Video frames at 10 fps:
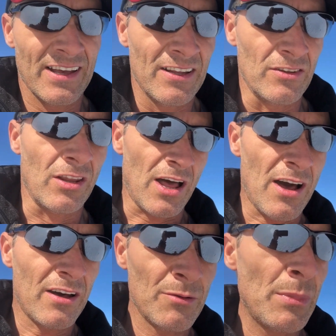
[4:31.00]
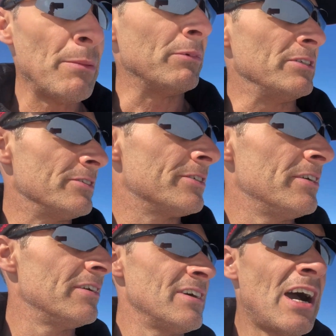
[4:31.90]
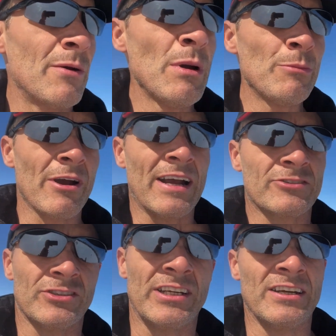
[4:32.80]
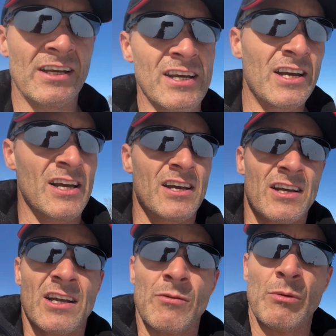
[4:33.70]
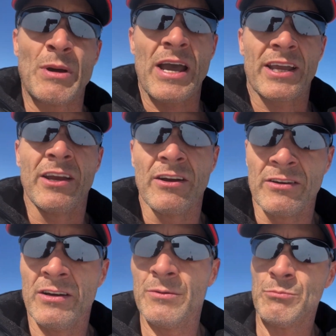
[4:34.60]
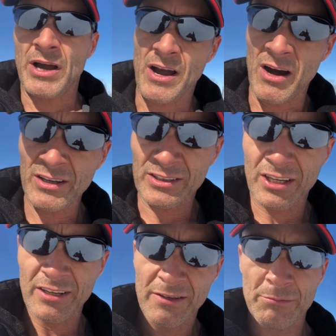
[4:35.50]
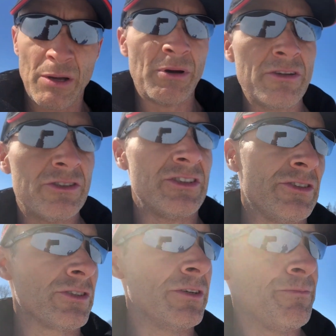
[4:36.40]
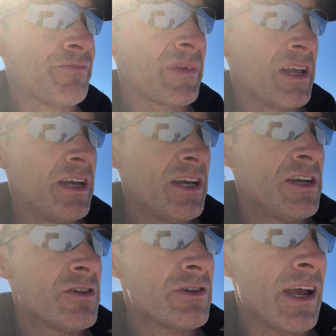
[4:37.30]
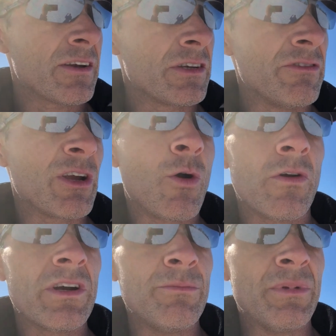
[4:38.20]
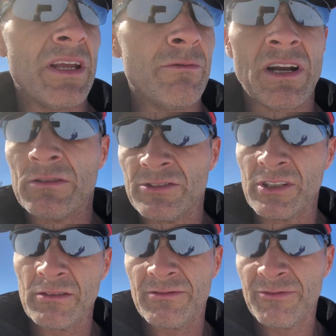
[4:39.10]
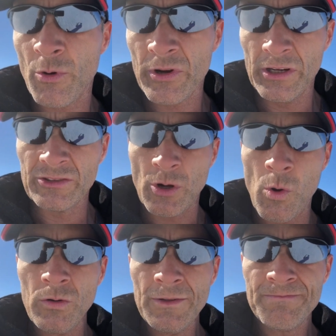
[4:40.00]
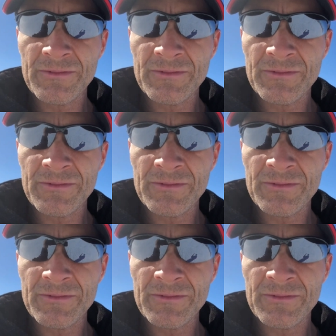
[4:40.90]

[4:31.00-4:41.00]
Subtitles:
A lot of memories. I remember actually coming back here, my aunt, my mother's sister, she actually recorded me when I was like 4 years old.